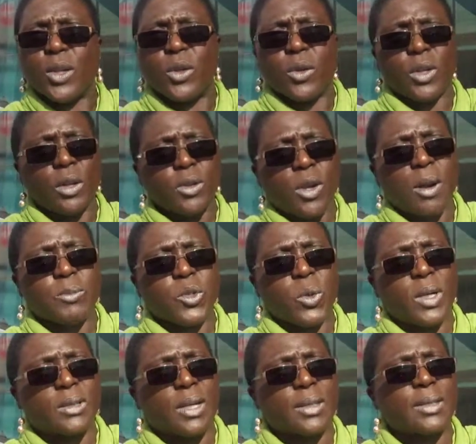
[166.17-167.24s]
You know, don't come to
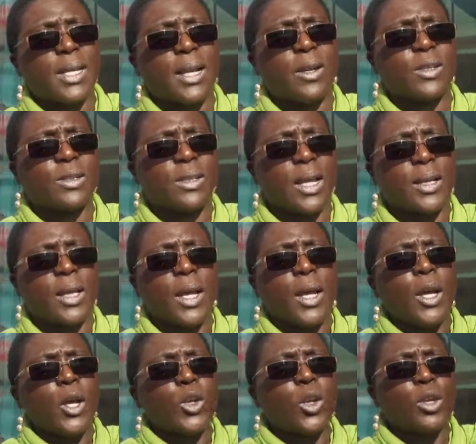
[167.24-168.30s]
us and tell us that
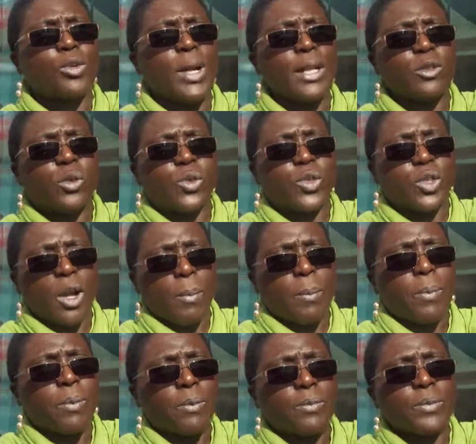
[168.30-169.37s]
you're trying to stop,
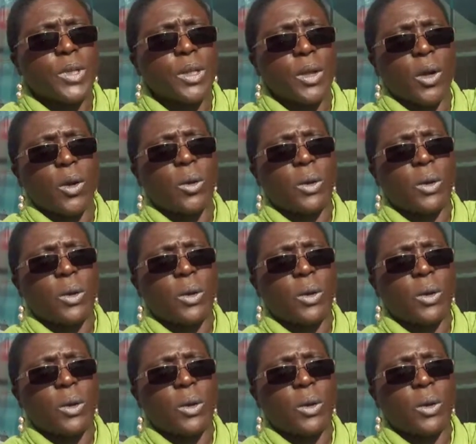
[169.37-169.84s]
you know,